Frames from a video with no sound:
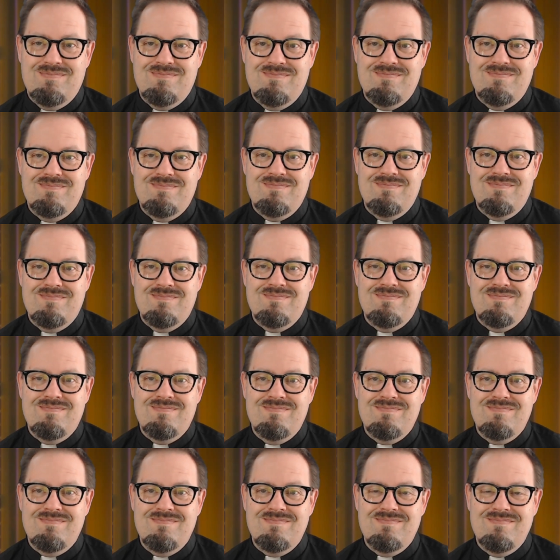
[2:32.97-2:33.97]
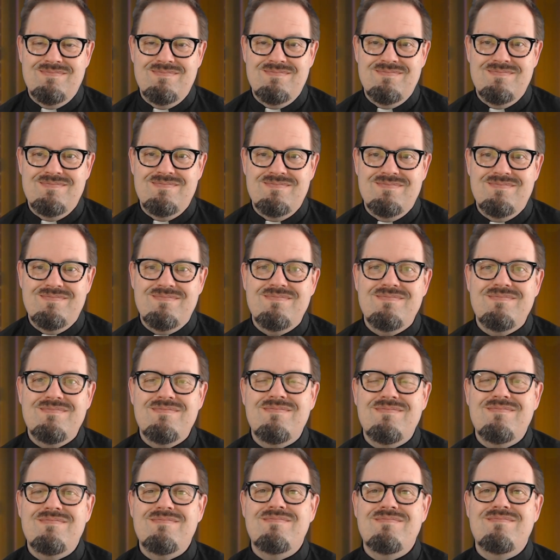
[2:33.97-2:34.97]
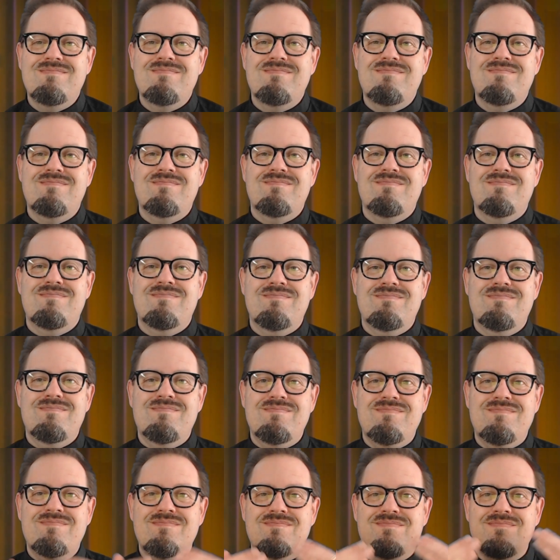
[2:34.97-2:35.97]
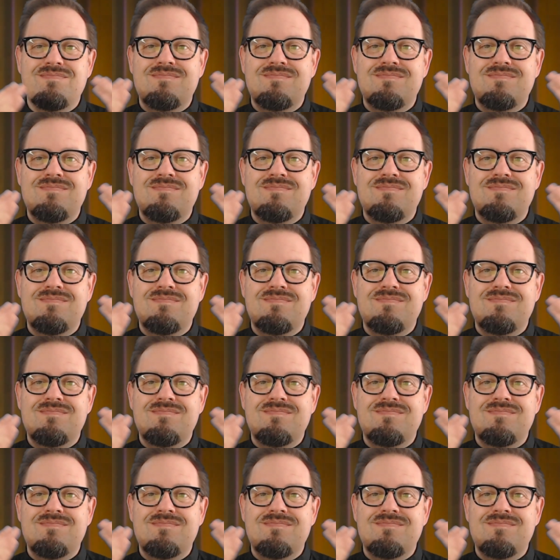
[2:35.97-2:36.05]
(no one is talking)